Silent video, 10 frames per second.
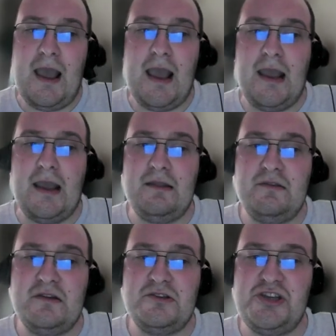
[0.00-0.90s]

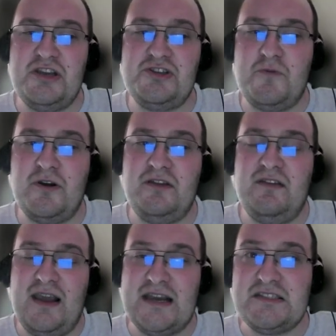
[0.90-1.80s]
and change
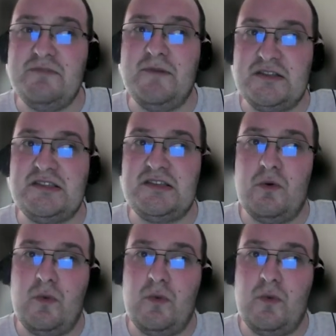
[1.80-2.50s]
point estimates